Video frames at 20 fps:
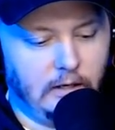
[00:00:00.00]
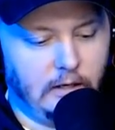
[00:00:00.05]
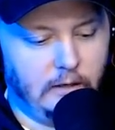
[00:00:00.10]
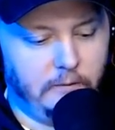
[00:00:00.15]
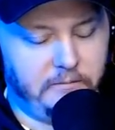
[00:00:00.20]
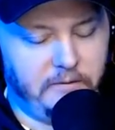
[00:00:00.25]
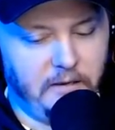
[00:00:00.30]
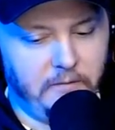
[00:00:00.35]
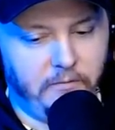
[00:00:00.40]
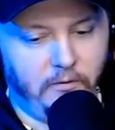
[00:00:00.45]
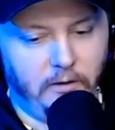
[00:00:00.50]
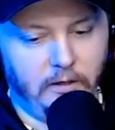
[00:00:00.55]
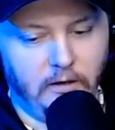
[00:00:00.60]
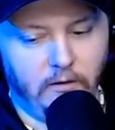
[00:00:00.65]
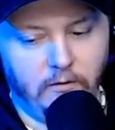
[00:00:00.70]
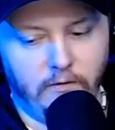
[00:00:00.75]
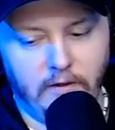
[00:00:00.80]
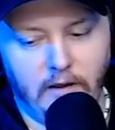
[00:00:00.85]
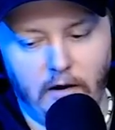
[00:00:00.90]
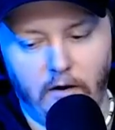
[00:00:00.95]
people here
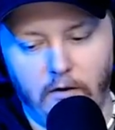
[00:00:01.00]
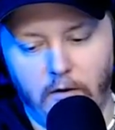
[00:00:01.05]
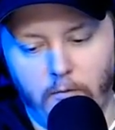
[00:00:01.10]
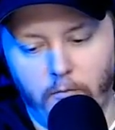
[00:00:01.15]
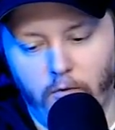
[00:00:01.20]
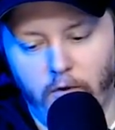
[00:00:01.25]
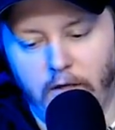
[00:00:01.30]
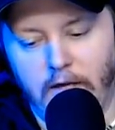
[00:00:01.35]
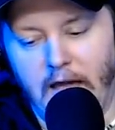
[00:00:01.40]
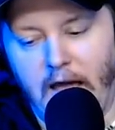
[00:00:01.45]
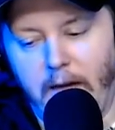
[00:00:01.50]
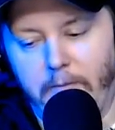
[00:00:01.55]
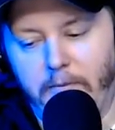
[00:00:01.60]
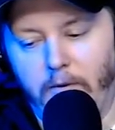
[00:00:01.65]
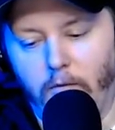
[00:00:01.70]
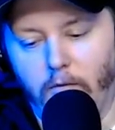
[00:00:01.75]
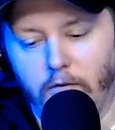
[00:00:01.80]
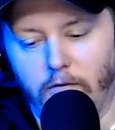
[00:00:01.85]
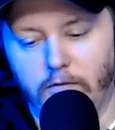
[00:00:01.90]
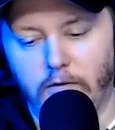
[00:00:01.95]
or there, and I'm really happy
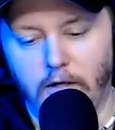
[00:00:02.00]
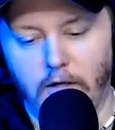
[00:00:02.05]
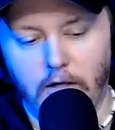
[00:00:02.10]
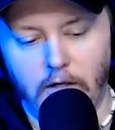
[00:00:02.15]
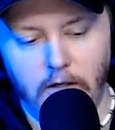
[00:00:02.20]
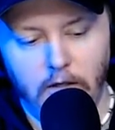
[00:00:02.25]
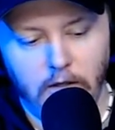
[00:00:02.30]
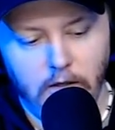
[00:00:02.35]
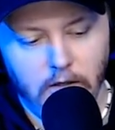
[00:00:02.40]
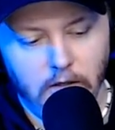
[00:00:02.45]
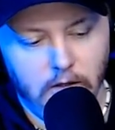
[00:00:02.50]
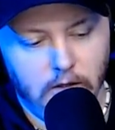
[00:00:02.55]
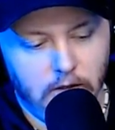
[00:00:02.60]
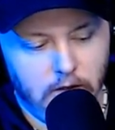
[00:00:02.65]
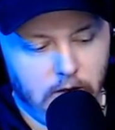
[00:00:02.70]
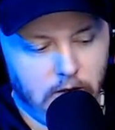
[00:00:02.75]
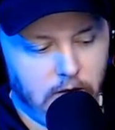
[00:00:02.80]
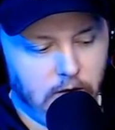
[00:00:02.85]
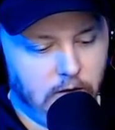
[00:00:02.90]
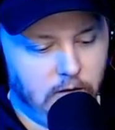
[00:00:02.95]
with
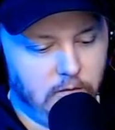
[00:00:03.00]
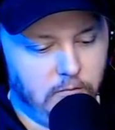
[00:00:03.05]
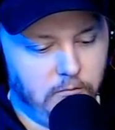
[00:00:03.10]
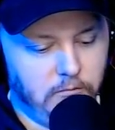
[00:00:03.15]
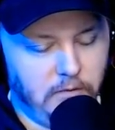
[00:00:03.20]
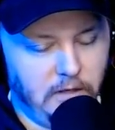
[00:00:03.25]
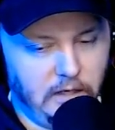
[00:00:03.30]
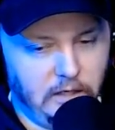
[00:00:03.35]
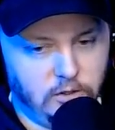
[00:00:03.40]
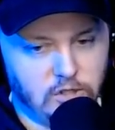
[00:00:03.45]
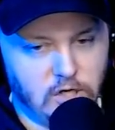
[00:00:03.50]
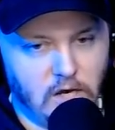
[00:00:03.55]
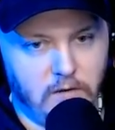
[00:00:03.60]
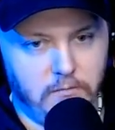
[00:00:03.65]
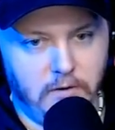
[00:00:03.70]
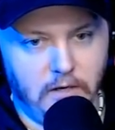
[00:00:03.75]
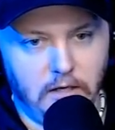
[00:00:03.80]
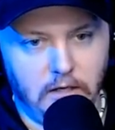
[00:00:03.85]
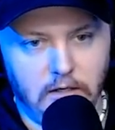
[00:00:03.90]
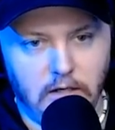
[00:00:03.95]
me,
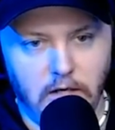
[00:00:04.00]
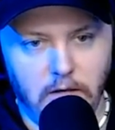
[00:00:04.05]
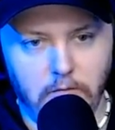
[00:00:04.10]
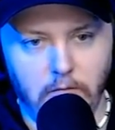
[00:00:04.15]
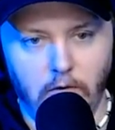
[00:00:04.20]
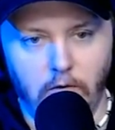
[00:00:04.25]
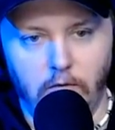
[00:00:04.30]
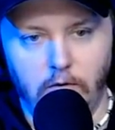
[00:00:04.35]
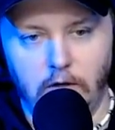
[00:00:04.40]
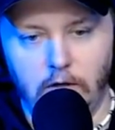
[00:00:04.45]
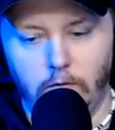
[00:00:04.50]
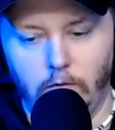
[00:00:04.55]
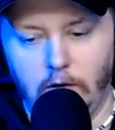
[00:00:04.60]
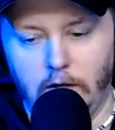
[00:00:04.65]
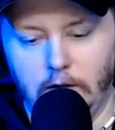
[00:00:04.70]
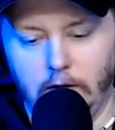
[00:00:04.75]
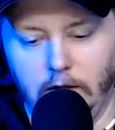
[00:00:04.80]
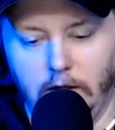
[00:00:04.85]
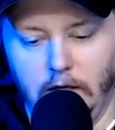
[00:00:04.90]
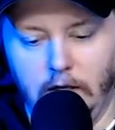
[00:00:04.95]
JB, DMOON,
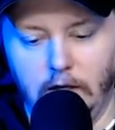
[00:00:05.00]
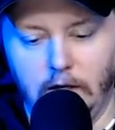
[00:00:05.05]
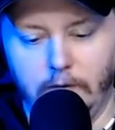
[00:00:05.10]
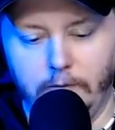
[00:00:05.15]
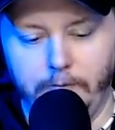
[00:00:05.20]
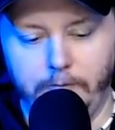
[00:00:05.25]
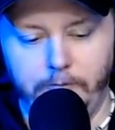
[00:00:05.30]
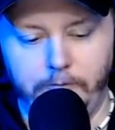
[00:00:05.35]
and Leah.